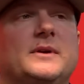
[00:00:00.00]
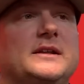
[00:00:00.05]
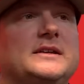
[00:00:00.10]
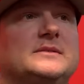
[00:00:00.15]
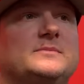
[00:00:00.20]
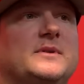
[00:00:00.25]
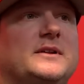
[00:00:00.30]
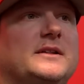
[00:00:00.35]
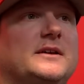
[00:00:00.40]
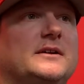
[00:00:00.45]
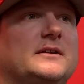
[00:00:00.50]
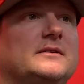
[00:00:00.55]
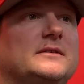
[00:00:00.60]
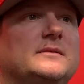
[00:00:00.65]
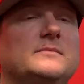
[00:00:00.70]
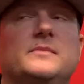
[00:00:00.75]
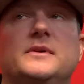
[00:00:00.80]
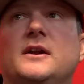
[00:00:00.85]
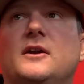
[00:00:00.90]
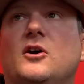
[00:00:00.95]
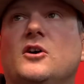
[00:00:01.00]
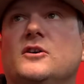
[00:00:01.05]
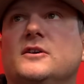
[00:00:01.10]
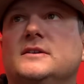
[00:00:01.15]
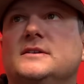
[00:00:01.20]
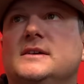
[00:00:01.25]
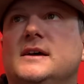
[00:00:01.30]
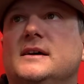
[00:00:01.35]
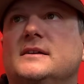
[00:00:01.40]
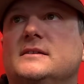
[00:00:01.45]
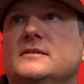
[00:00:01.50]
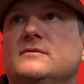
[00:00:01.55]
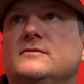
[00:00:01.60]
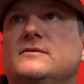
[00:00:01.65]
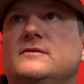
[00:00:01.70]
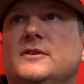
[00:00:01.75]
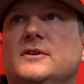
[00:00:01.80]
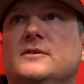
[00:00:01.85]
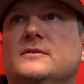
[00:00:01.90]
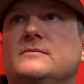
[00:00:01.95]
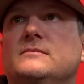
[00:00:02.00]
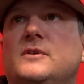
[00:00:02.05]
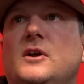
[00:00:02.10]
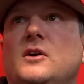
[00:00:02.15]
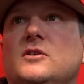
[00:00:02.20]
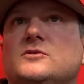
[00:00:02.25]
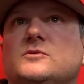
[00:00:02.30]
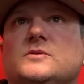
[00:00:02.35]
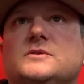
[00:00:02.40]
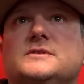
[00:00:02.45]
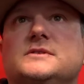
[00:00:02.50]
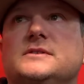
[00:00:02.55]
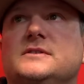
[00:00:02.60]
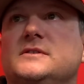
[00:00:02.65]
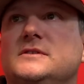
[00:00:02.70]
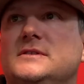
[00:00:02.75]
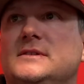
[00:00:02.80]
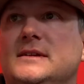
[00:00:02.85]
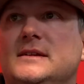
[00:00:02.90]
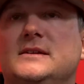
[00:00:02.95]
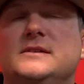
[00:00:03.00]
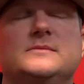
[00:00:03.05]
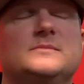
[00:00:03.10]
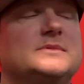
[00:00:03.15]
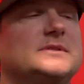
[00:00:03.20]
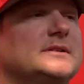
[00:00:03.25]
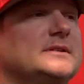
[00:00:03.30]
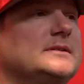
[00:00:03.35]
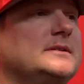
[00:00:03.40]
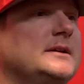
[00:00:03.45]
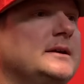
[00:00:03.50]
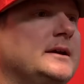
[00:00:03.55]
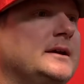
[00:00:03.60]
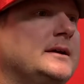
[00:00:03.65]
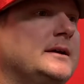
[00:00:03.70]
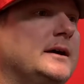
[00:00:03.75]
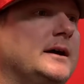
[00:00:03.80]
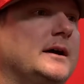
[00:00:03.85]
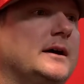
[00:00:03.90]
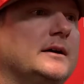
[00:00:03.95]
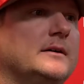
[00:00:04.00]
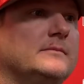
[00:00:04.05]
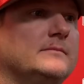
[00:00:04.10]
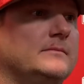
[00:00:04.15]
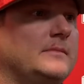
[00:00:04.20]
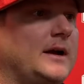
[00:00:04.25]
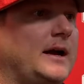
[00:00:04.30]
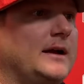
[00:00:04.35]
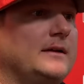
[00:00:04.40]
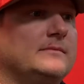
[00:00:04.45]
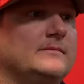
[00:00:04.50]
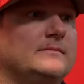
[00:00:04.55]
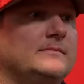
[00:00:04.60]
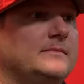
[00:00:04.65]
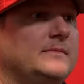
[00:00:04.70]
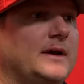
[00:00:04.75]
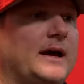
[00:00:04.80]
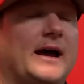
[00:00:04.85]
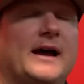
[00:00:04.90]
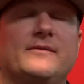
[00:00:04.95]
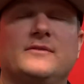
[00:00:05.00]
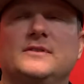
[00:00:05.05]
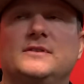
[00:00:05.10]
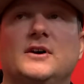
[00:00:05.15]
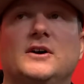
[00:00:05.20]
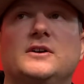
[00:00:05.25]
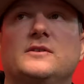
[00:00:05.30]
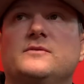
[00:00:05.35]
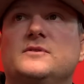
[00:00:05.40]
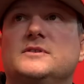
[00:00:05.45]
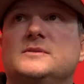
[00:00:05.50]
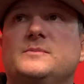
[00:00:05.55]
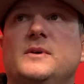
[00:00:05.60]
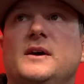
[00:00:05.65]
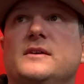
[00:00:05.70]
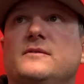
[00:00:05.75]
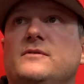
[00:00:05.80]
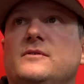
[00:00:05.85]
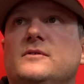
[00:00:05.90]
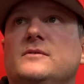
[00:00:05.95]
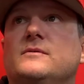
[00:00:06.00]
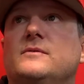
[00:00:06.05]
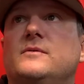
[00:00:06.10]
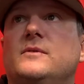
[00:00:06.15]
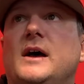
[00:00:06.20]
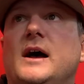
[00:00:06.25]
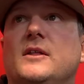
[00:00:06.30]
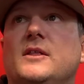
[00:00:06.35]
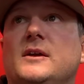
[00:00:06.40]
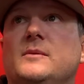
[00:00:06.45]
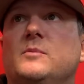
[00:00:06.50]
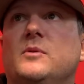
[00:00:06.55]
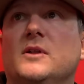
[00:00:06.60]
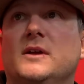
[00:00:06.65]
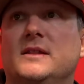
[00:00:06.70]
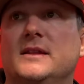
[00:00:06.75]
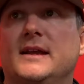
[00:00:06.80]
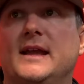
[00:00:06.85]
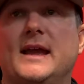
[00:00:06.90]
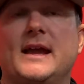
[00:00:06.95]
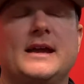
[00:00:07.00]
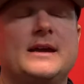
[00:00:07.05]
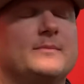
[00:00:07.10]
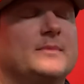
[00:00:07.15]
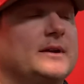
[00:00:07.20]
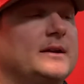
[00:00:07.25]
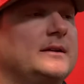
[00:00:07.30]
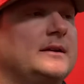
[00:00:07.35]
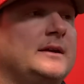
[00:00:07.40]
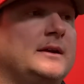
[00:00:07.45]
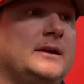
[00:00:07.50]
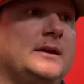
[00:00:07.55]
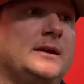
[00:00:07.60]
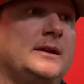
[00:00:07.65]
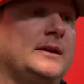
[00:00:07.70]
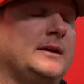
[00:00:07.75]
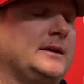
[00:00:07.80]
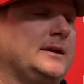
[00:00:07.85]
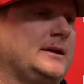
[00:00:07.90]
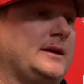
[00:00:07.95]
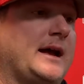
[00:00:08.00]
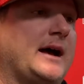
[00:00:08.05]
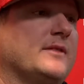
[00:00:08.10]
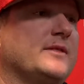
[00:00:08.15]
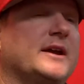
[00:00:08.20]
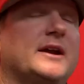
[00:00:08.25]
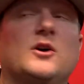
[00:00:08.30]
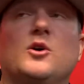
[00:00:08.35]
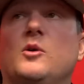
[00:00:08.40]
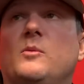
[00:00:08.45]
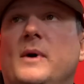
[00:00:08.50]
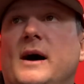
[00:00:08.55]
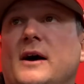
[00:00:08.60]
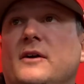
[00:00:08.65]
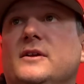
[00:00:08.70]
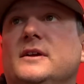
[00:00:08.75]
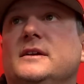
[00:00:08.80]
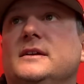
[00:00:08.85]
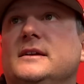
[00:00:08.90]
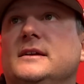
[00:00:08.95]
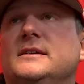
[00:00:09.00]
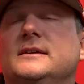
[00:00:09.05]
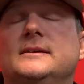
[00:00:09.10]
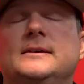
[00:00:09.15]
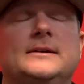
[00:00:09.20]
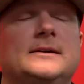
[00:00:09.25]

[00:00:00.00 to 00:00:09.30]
he's been there and been architect of their cultural series teams. And I have a ton of respect for how they play the game and how they go about it. And